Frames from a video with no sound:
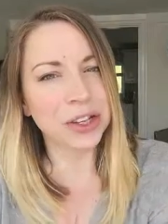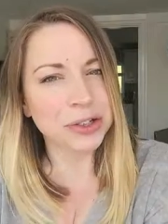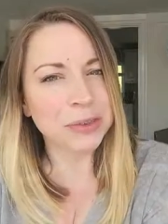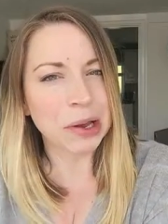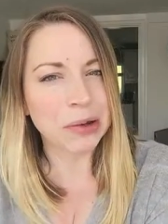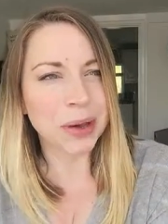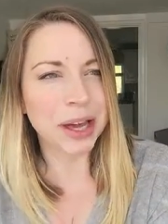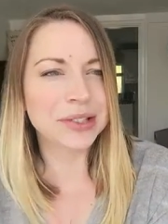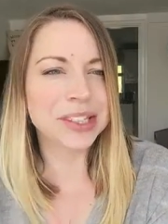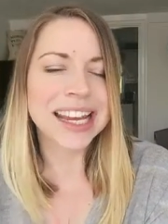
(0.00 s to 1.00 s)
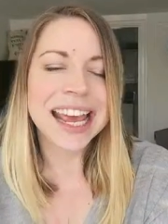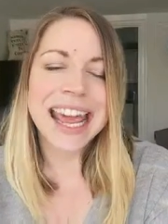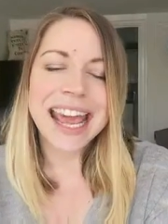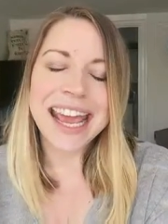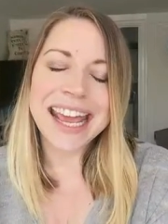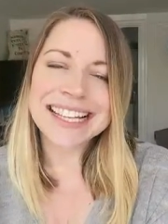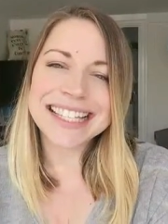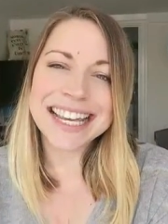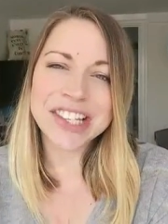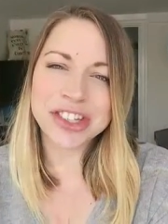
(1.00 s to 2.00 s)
good blog post, is it